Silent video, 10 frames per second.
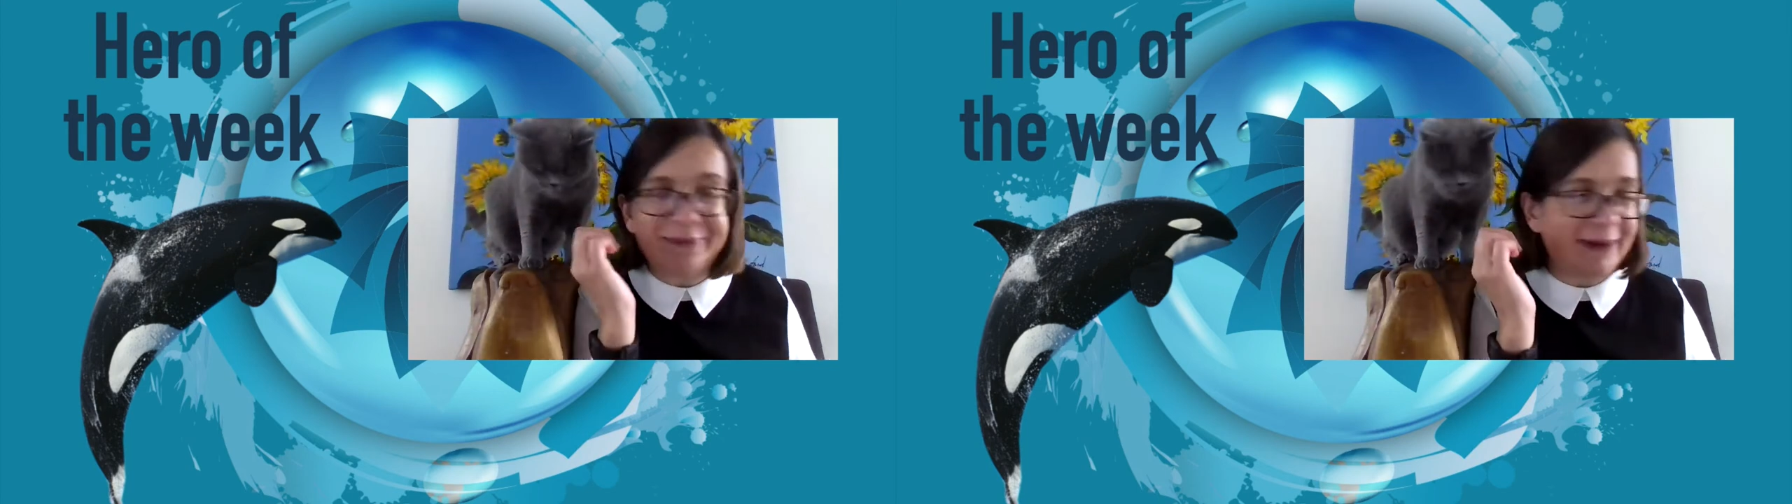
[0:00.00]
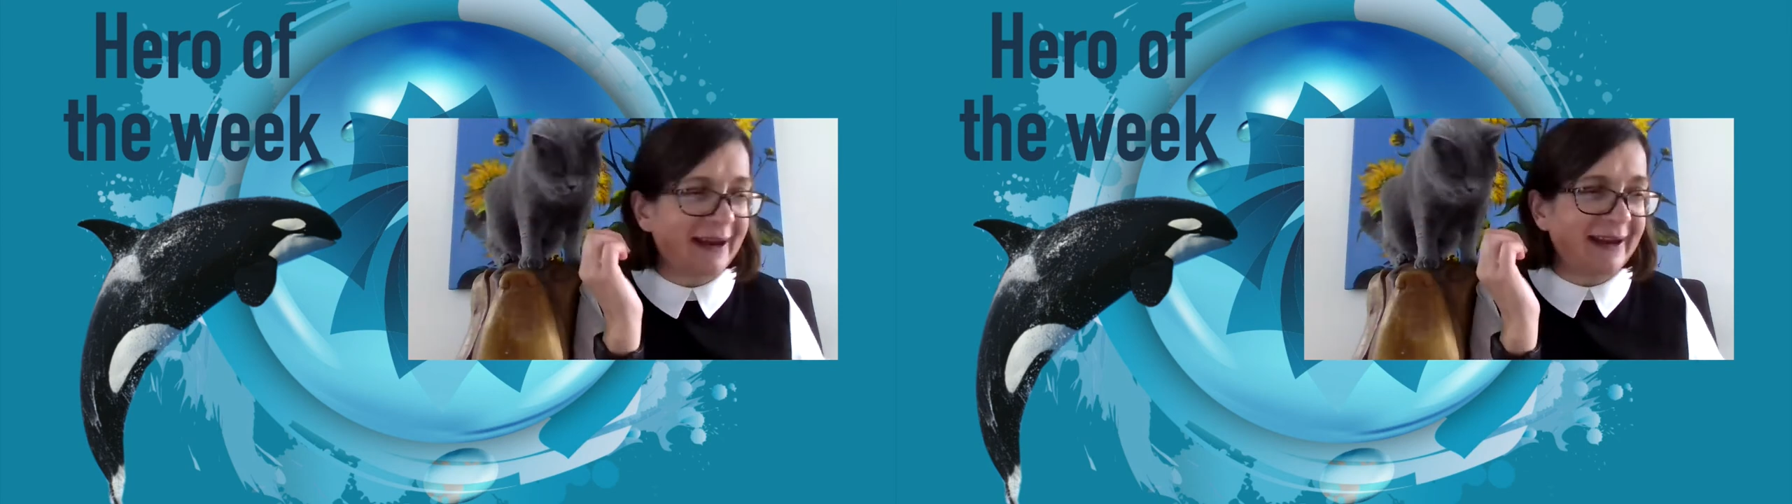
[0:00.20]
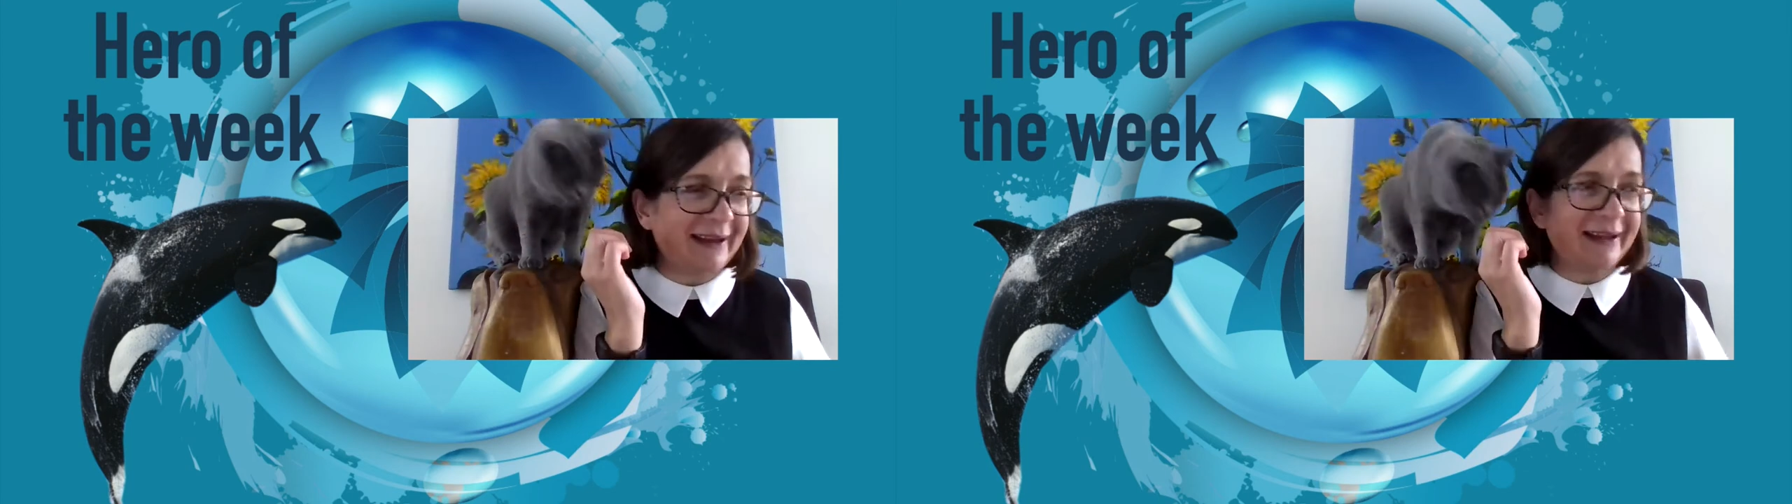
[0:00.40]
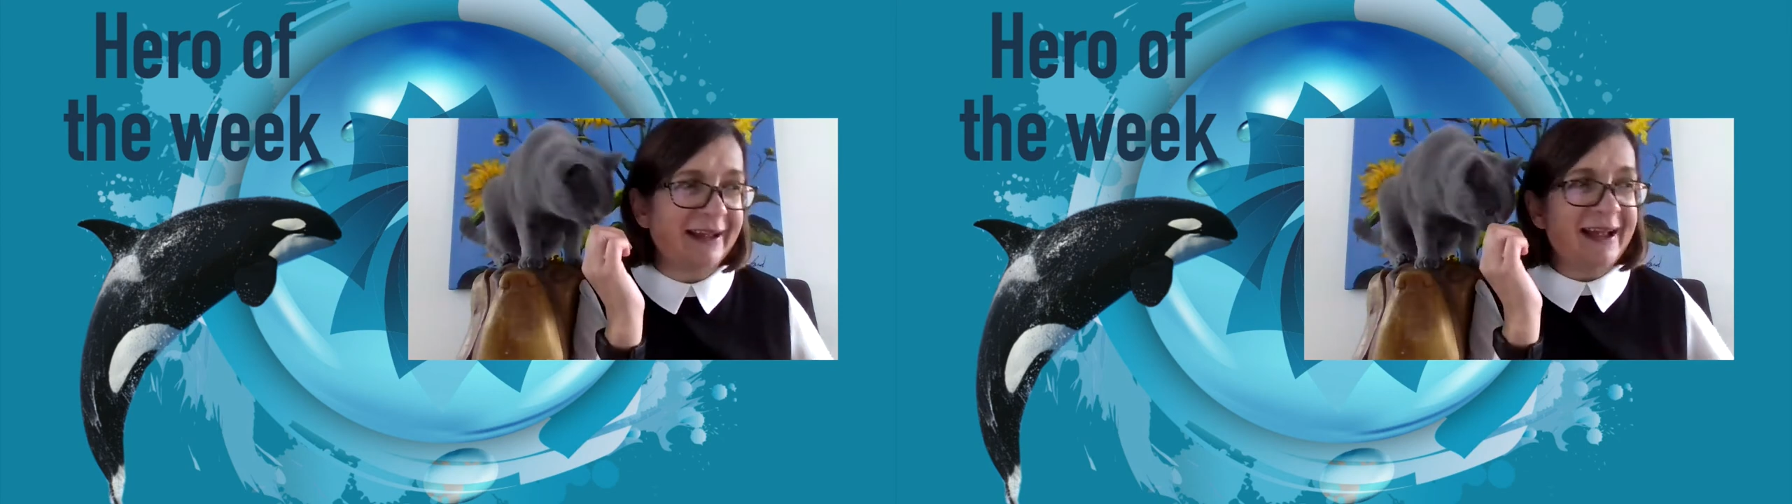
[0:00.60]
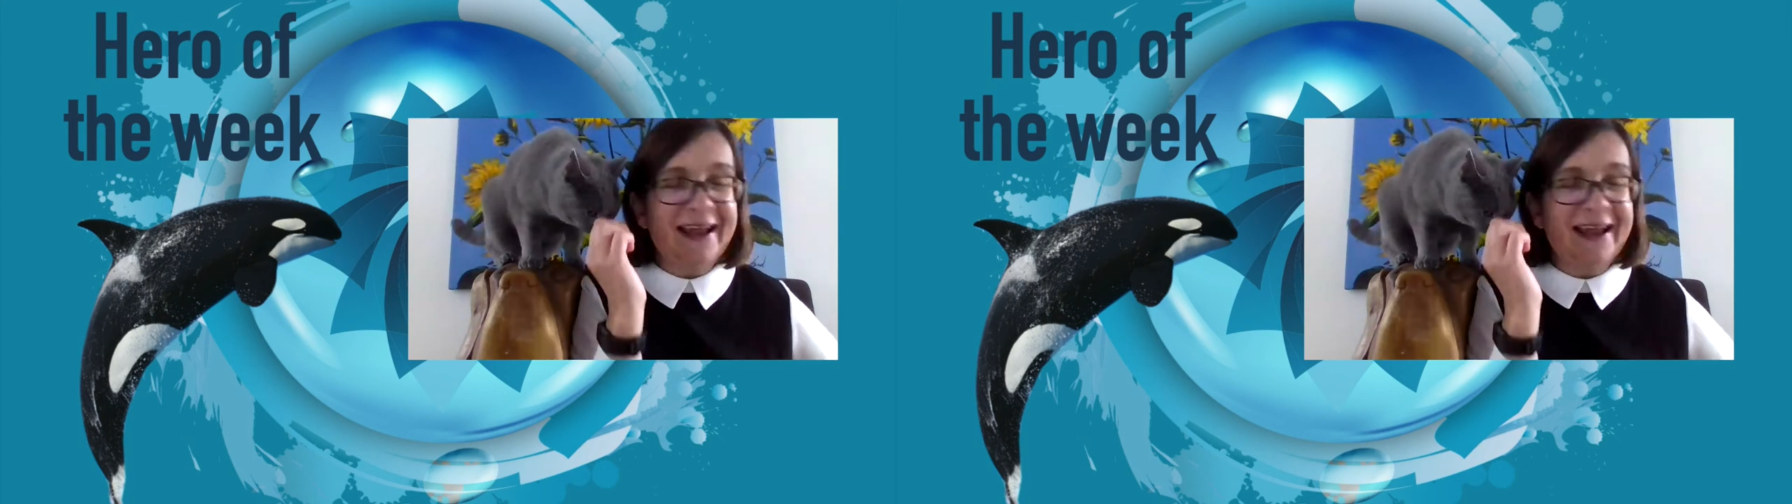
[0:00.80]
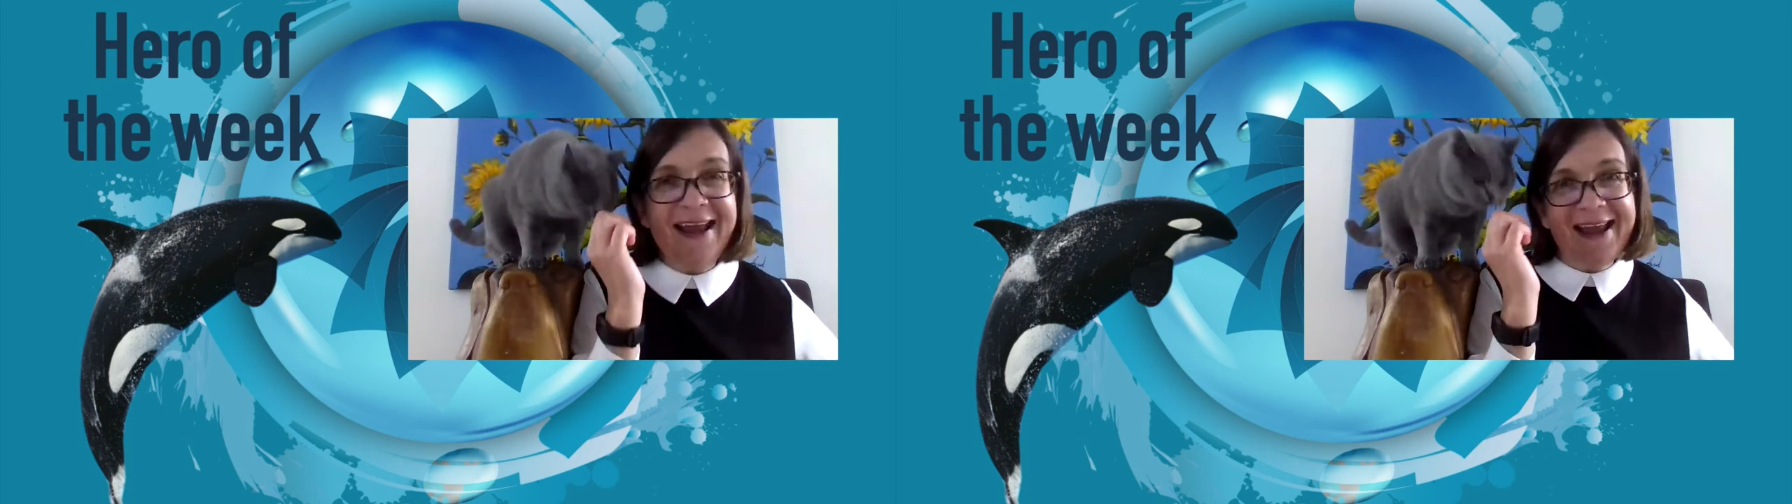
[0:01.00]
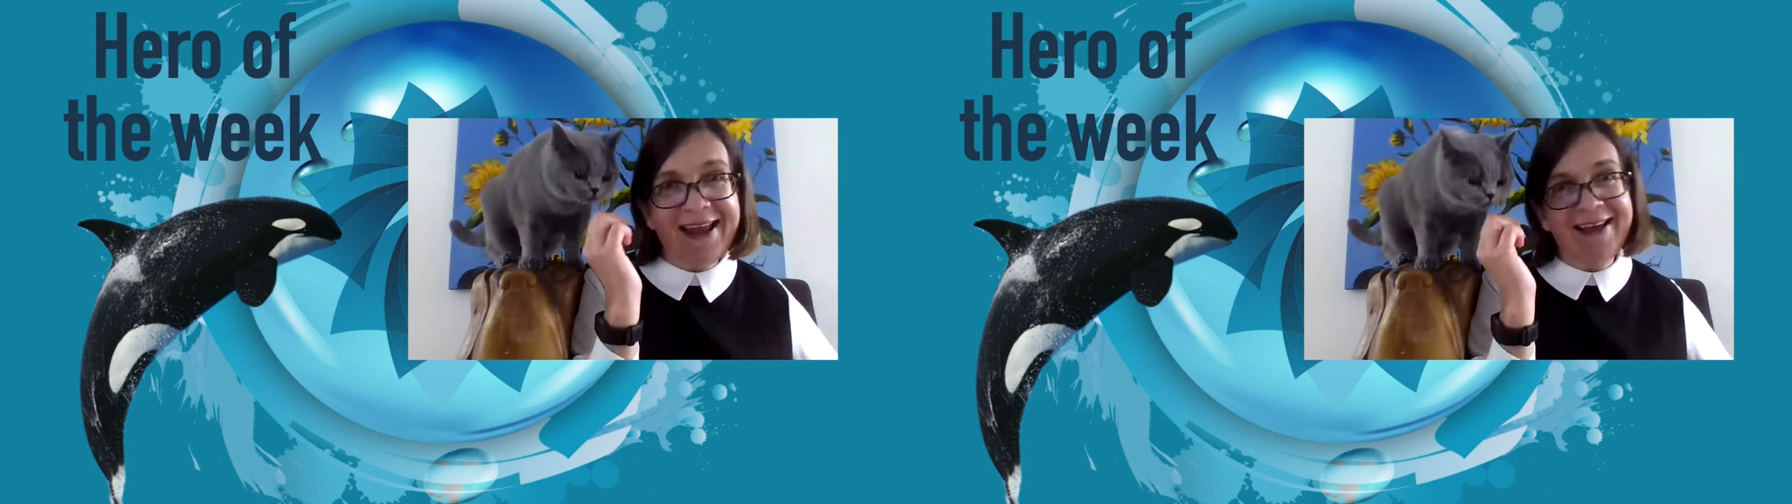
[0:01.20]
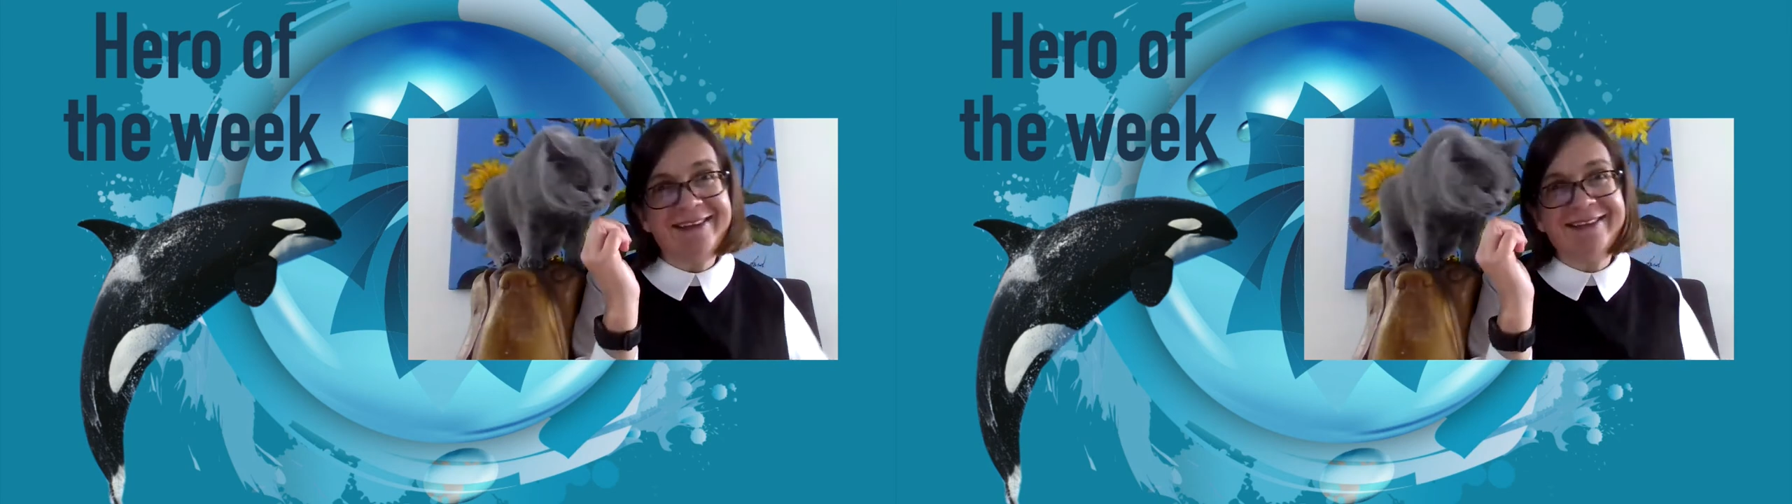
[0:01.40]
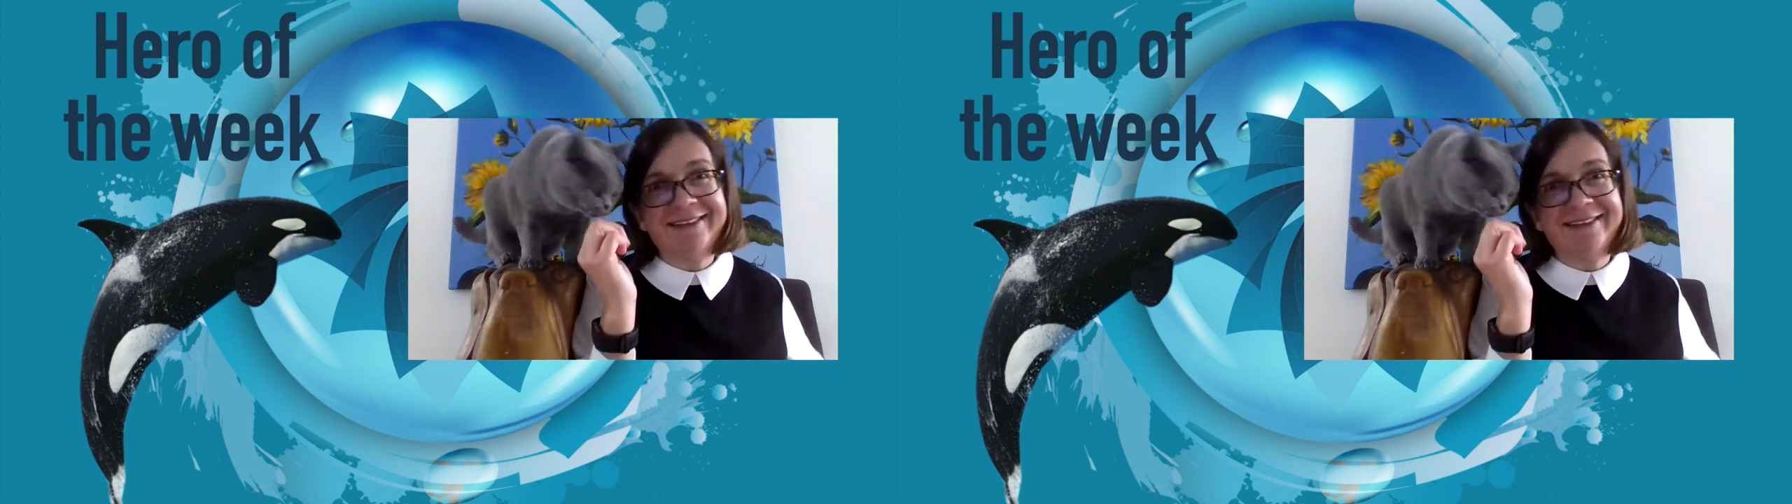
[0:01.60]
week is